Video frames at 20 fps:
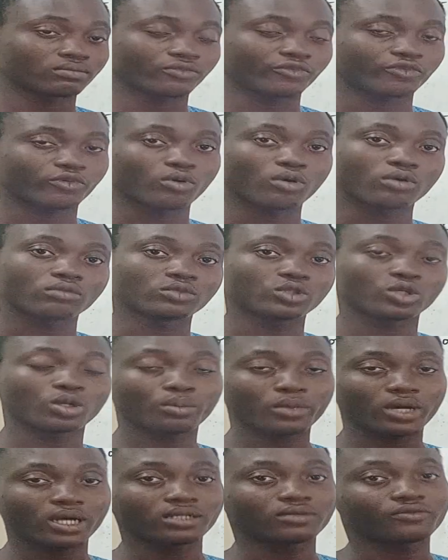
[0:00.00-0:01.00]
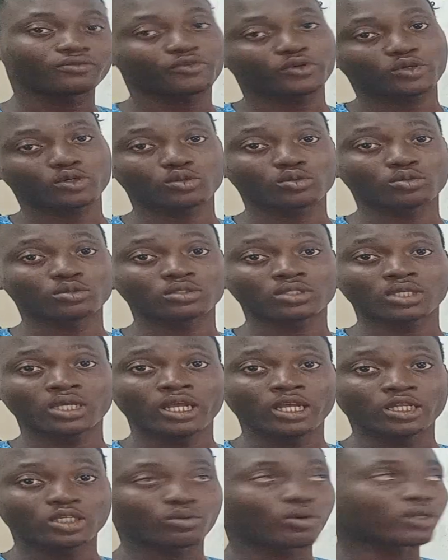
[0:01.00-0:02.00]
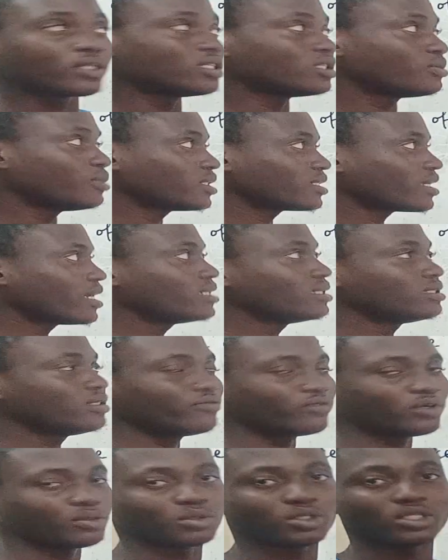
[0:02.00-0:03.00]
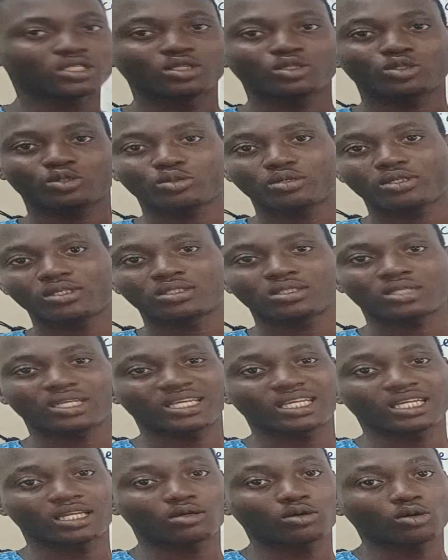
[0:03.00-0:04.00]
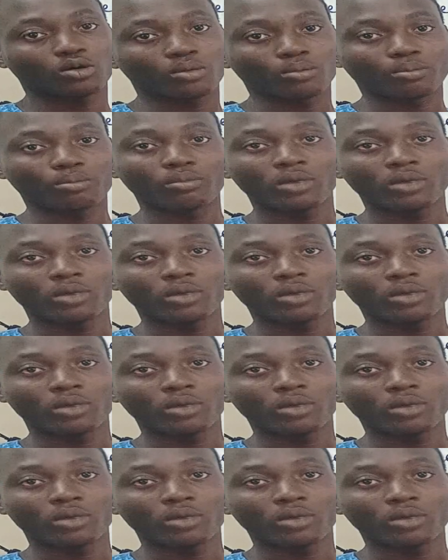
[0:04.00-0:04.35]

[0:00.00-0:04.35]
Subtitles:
for normal and inferior goods. So what is basically the difference between the two is income.